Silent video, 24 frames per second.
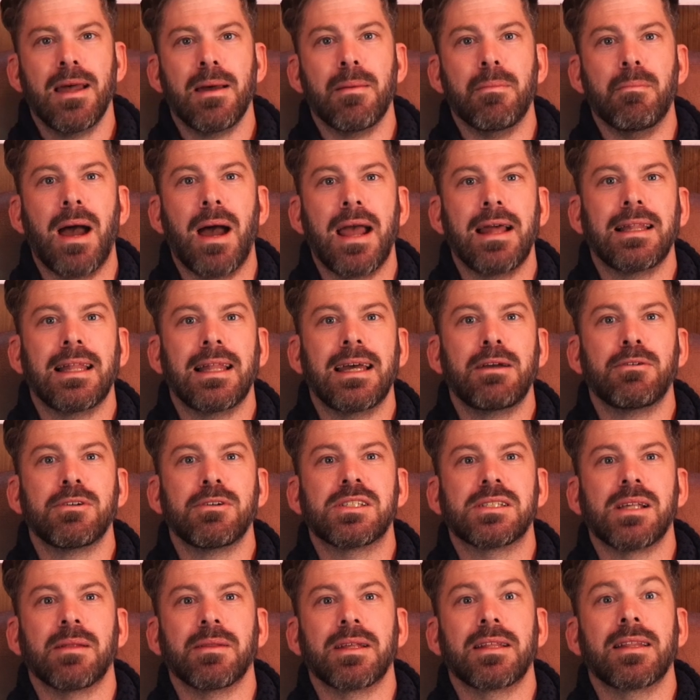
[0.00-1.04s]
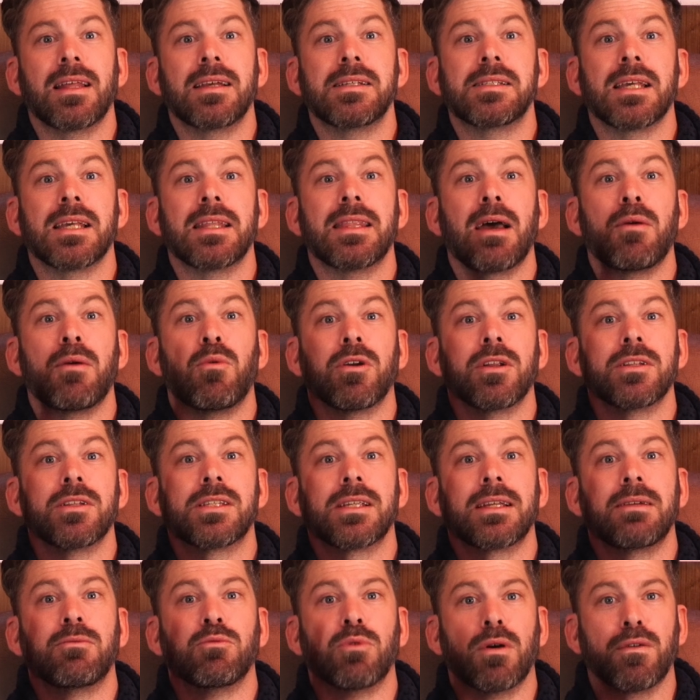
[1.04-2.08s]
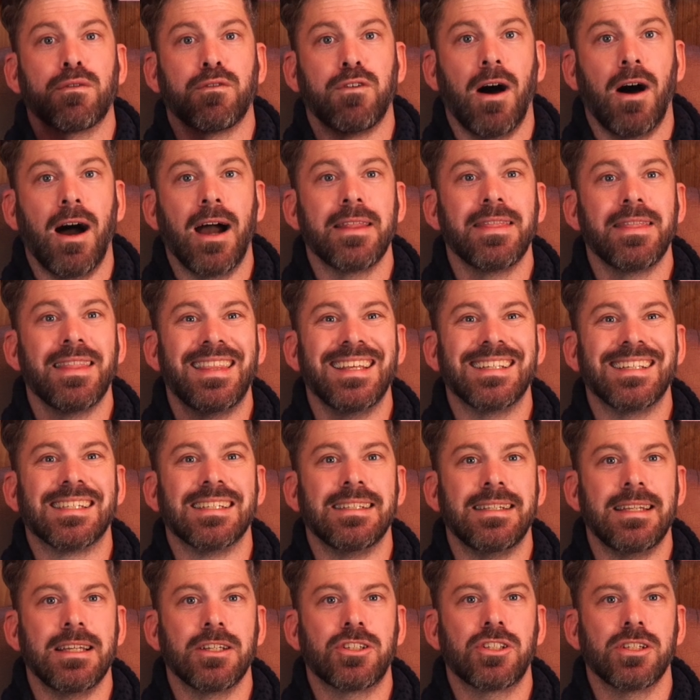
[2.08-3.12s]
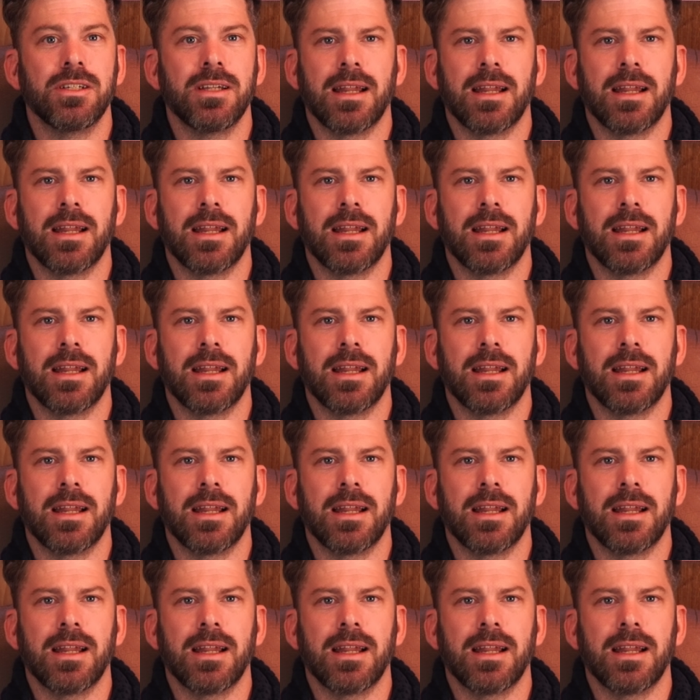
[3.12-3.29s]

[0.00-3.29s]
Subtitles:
Melee was something they said they wanted to refine this edition,